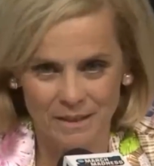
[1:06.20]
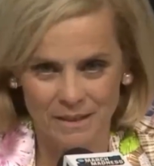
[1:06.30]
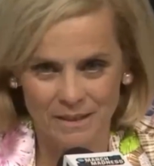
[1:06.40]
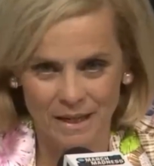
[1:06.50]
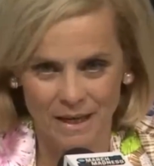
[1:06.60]

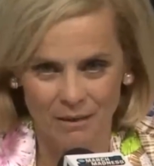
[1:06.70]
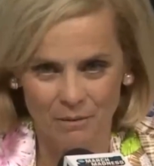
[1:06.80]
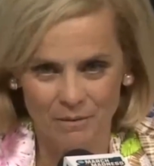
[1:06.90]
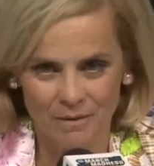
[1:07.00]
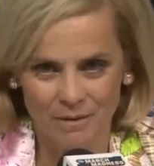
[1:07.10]
As a
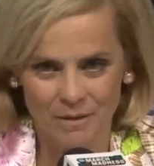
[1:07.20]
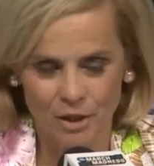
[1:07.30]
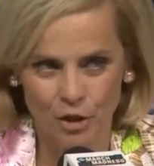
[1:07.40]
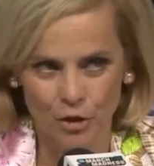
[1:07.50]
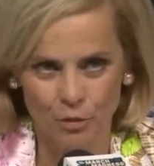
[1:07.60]
coach,
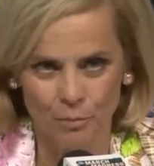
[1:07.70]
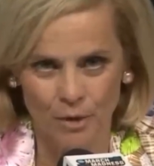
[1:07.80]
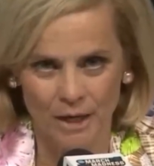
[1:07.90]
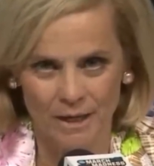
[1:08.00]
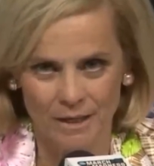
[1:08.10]
Mulkey has
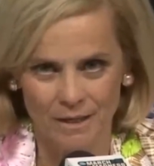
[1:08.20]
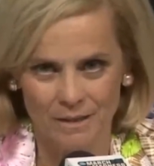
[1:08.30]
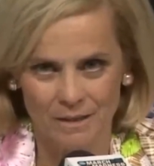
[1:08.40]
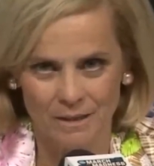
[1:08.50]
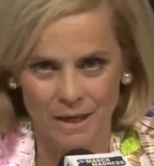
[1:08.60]
led her
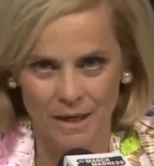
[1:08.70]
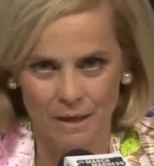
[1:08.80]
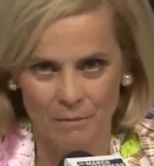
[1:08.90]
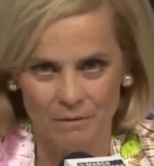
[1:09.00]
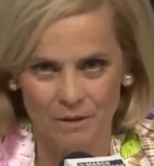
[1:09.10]
teams to
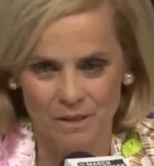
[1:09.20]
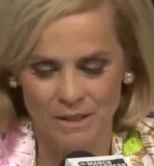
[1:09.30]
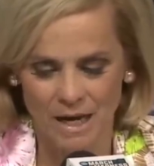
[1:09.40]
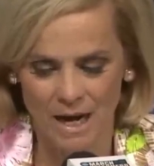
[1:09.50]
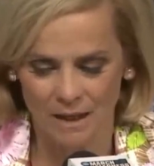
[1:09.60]
three N
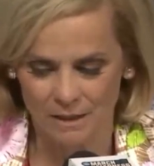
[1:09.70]
C double A